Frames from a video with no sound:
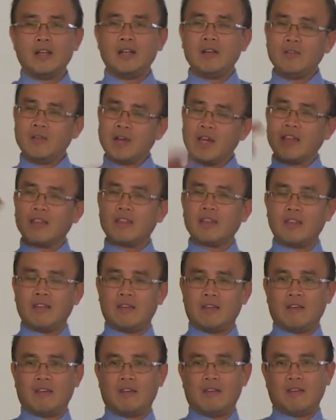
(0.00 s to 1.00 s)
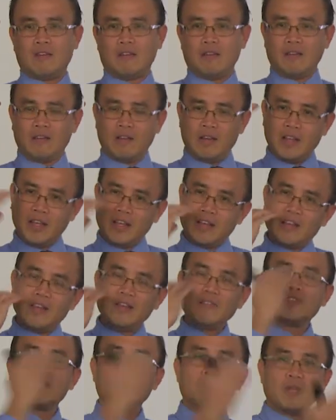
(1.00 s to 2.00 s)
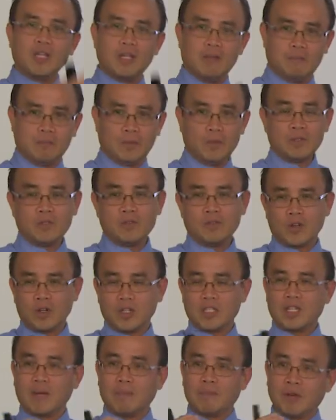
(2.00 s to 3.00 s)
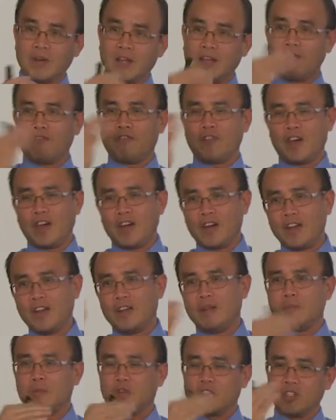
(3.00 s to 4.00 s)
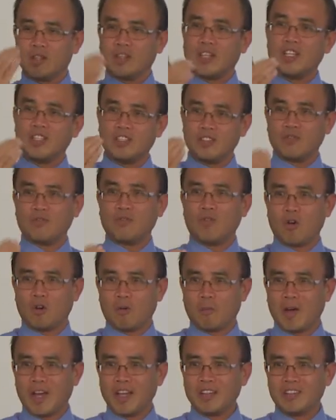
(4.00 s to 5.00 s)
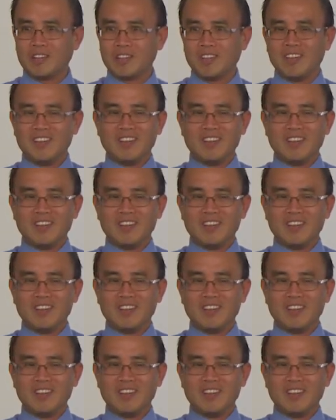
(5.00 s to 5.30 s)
look at they give some input. For example, they vary the presentation formats.